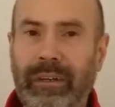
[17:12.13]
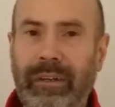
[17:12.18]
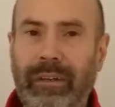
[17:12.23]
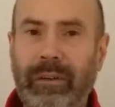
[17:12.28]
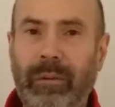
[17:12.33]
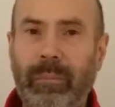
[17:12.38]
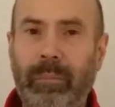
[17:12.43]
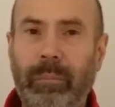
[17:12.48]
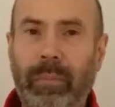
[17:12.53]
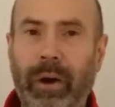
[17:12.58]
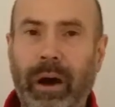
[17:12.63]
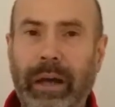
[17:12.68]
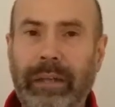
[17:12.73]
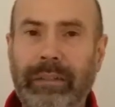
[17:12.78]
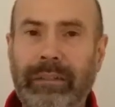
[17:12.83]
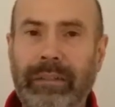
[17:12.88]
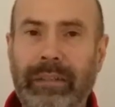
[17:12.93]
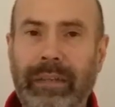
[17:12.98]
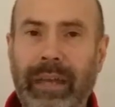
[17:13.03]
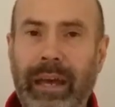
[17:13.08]
combine
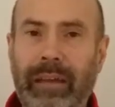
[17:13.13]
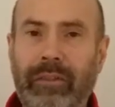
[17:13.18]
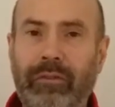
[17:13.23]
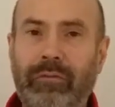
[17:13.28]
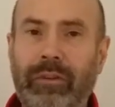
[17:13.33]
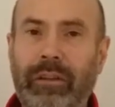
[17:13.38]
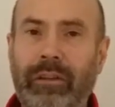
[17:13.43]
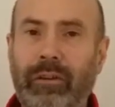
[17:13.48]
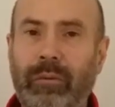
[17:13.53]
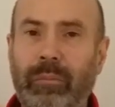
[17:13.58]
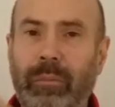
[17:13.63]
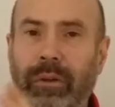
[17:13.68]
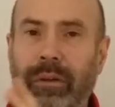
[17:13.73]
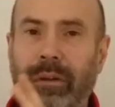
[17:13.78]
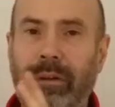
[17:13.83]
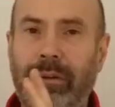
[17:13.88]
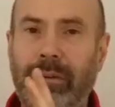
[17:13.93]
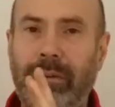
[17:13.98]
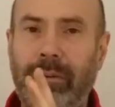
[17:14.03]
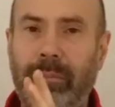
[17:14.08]
together in them
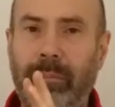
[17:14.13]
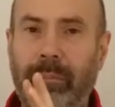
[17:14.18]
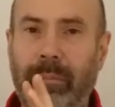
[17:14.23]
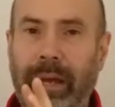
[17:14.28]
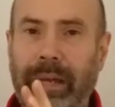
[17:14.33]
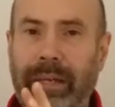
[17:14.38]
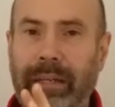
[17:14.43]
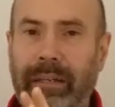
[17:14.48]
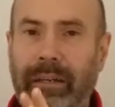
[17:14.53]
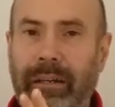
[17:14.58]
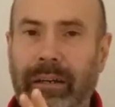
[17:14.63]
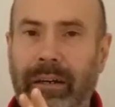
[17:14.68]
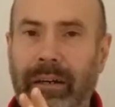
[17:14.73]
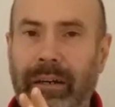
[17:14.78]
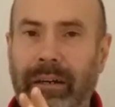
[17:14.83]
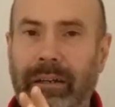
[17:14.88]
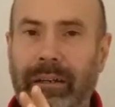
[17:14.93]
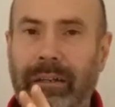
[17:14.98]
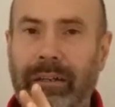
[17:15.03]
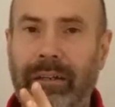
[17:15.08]
and make
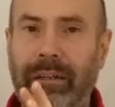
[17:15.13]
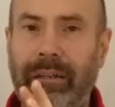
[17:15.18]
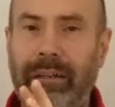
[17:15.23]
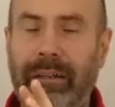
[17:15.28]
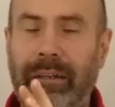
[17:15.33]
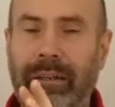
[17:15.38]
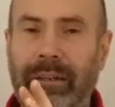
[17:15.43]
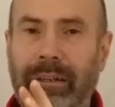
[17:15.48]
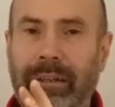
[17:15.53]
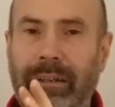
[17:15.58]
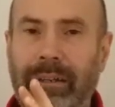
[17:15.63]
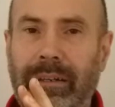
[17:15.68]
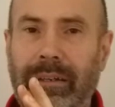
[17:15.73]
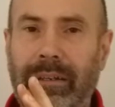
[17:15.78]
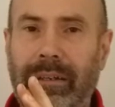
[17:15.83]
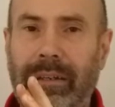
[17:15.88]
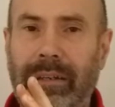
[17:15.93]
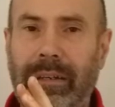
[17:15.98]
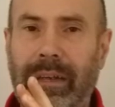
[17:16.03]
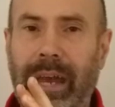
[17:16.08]
a
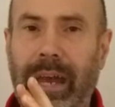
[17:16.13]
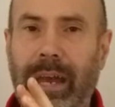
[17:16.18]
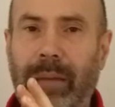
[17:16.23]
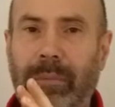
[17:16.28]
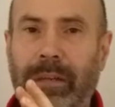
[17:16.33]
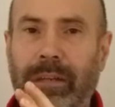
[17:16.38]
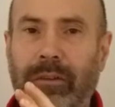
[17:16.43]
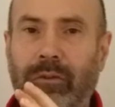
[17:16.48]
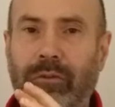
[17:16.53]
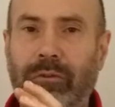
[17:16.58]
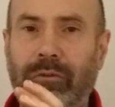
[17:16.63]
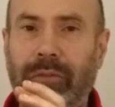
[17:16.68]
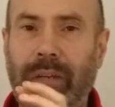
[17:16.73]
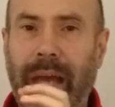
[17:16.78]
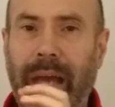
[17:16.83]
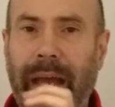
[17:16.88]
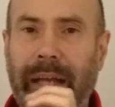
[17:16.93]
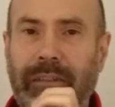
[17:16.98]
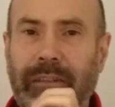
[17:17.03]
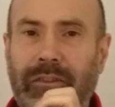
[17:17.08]
chemical
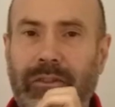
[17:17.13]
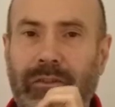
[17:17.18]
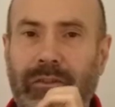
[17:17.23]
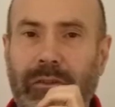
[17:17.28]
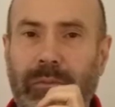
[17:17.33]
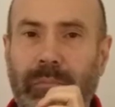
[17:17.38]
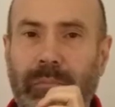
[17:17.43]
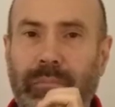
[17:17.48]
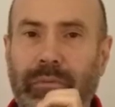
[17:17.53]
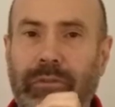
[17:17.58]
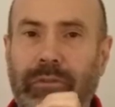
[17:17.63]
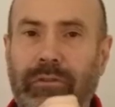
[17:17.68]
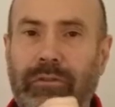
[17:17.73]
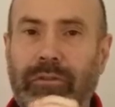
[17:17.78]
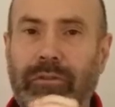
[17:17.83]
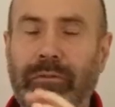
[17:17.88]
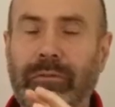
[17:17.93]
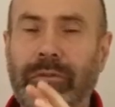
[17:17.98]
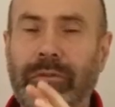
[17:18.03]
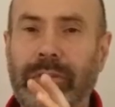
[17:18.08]
reaction that
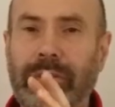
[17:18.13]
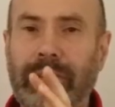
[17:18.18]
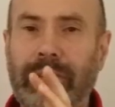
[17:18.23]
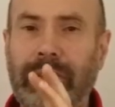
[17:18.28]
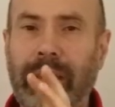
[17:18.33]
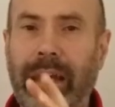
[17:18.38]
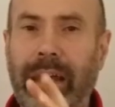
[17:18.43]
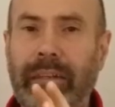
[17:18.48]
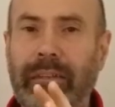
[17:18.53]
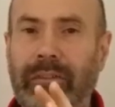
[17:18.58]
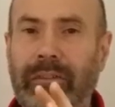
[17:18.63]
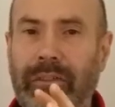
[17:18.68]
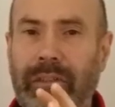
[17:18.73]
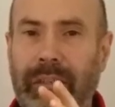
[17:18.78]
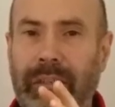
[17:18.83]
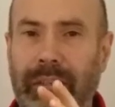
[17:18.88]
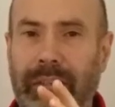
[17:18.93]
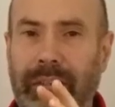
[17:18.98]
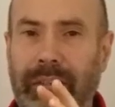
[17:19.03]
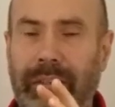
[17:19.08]
produces
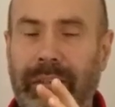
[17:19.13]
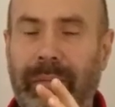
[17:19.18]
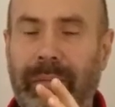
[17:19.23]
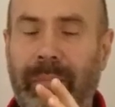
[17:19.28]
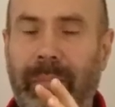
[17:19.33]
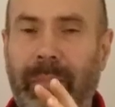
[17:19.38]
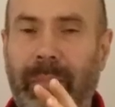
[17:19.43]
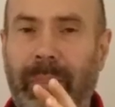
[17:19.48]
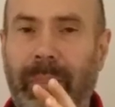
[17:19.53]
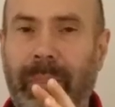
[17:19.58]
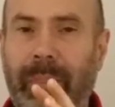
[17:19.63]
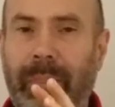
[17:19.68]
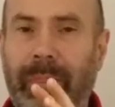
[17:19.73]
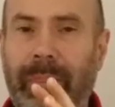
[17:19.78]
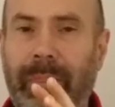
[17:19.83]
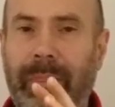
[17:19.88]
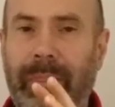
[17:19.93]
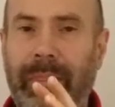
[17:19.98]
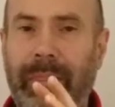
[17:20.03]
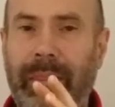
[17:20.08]
energy
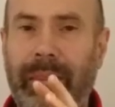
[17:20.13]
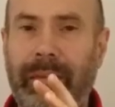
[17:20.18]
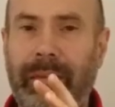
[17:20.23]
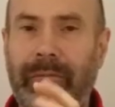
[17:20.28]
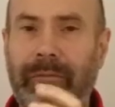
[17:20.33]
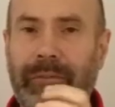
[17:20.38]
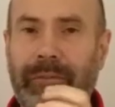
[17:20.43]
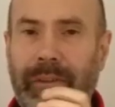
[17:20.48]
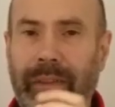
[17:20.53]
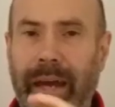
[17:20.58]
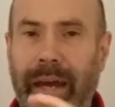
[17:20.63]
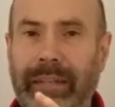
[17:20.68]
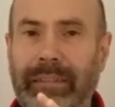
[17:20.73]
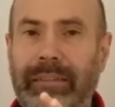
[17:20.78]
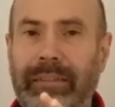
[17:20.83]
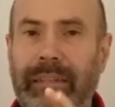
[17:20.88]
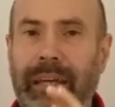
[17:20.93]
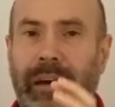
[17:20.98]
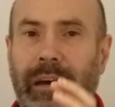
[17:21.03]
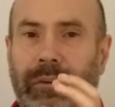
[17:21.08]
for that
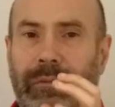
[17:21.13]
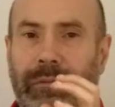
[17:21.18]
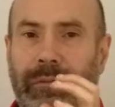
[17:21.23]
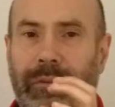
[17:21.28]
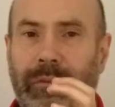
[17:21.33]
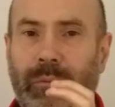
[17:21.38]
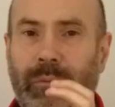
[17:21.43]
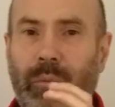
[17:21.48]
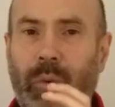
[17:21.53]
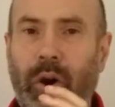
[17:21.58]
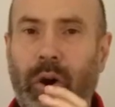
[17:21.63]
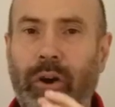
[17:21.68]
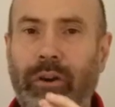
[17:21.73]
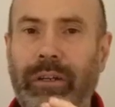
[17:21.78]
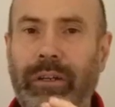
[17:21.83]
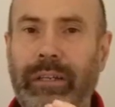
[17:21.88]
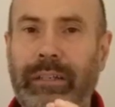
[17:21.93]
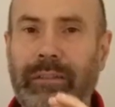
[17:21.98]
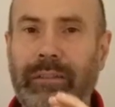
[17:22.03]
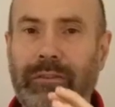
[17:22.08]
cell, for the
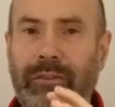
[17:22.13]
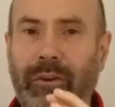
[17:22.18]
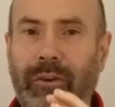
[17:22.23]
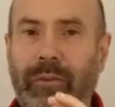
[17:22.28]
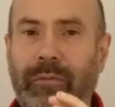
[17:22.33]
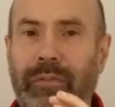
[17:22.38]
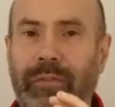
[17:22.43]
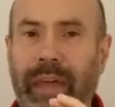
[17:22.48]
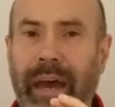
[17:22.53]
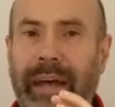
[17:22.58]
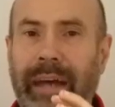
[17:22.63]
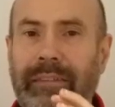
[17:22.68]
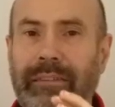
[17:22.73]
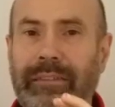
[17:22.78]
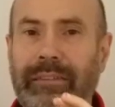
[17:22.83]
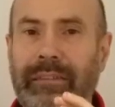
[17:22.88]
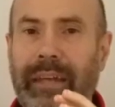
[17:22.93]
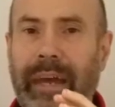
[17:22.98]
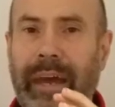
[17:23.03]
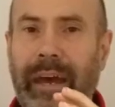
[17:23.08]
workings of that
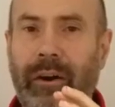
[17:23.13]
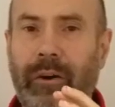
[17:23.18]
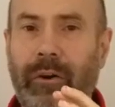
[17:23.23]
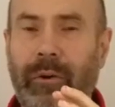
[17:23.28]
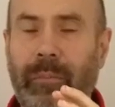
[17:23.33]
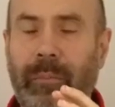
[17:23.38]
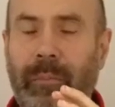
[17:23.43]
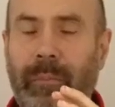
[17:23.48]
cell.